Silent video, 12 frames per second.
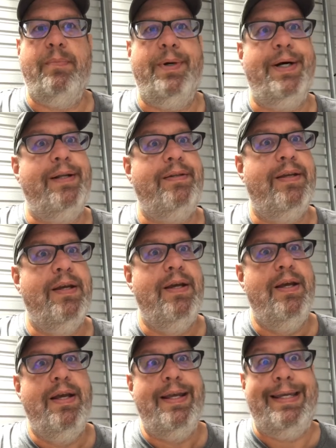But
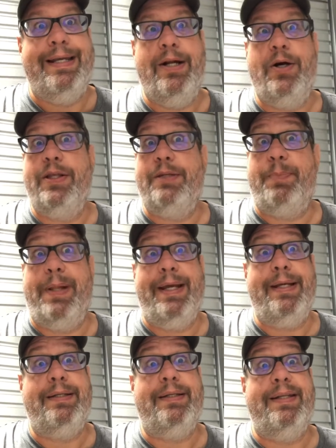you know, this
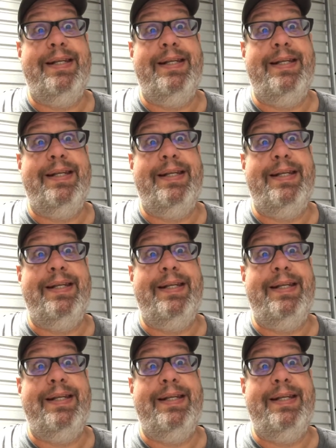plane's